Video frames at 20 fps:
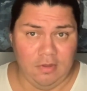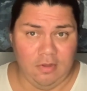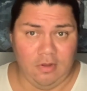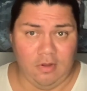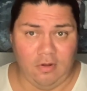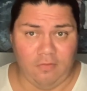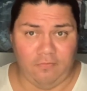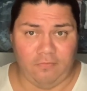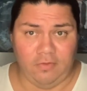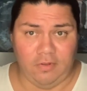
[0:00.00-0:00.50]

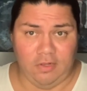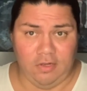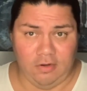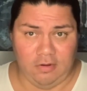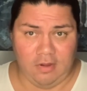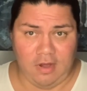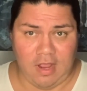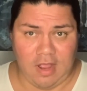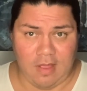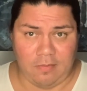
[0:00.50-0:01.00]
Hopefully you're
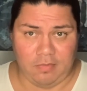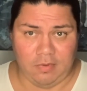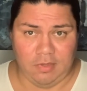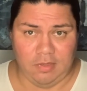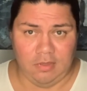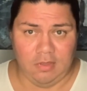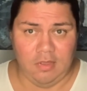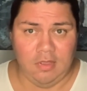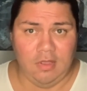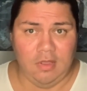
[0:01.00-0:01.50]

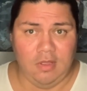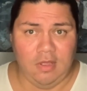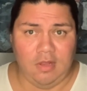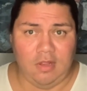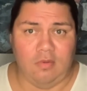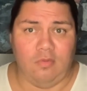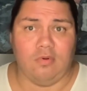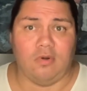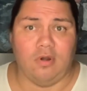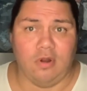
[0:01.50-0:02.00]
happy. And
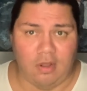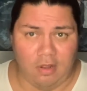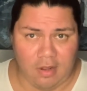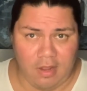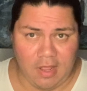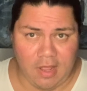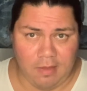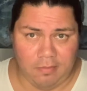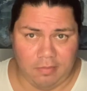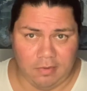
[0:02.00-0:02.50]
then we're all
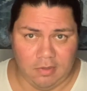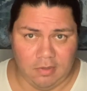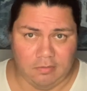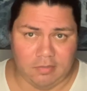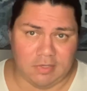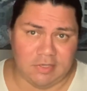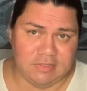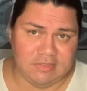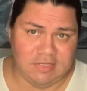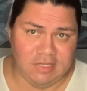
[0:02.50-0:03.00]
happy.
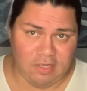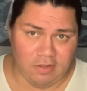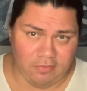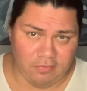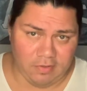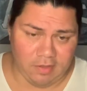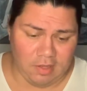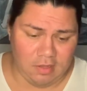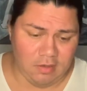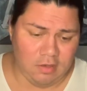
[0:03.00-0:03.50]
But until
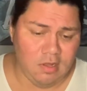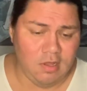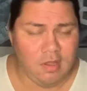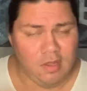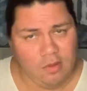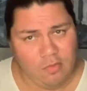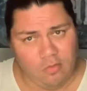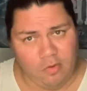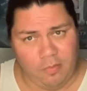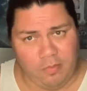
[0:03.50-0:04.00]
then,
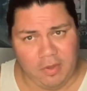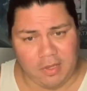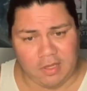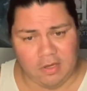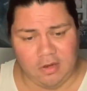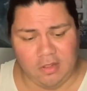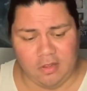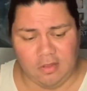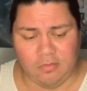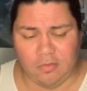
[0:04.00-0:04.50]
we'll pick
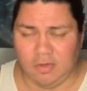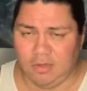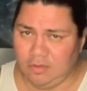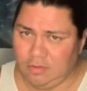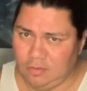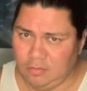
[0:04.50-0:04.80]
another one.